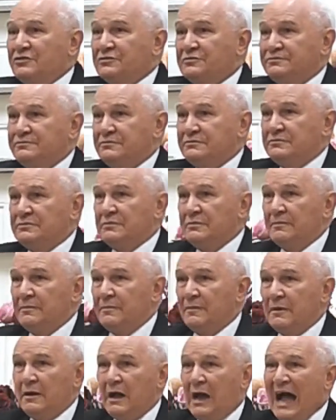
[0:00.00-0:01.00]
What is the
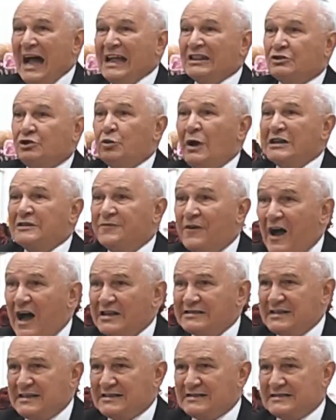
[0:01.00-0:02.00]
voice that you're listening
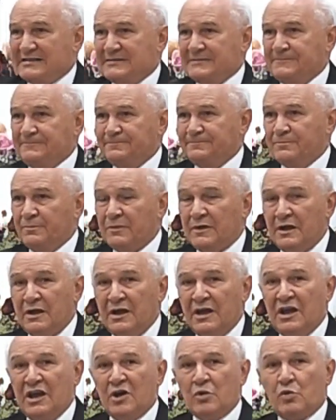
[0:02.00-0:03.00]
to? There are two
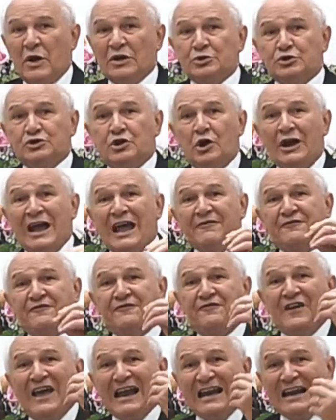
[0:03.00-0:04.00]
voices.
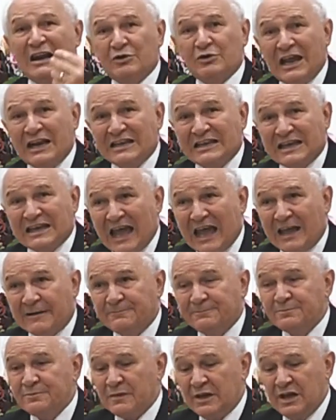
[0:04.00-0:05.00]
The Lord
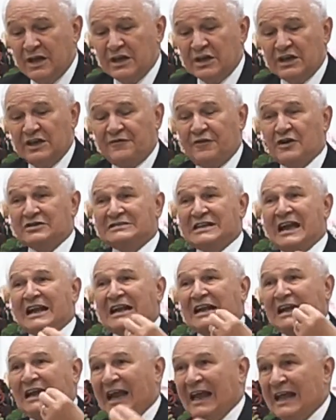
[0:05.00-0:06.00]
reveals what He
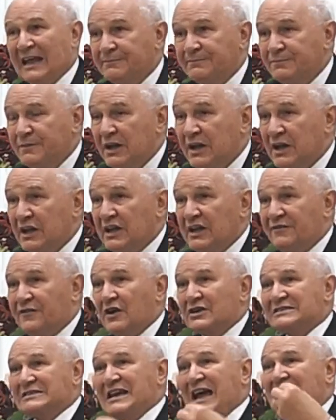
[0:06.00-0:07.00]
wants, and you
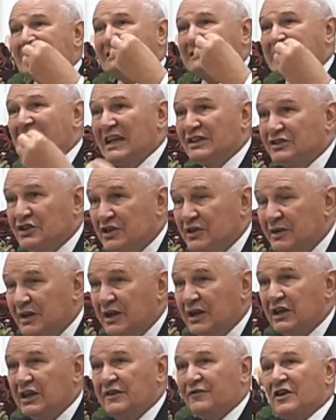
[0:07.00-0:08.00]
believe,
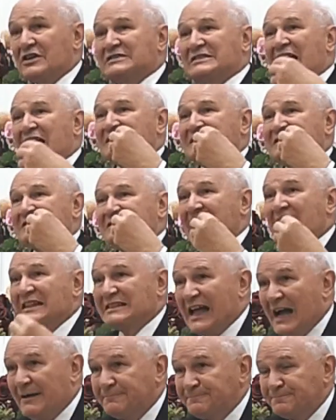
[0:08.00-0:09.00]
and you answer it,
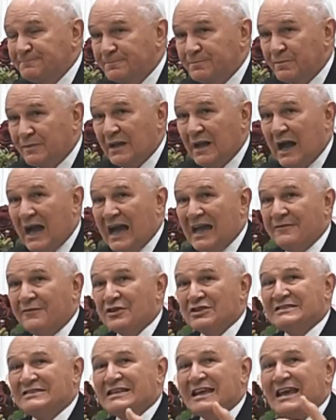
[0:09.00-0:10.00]
and you accept it.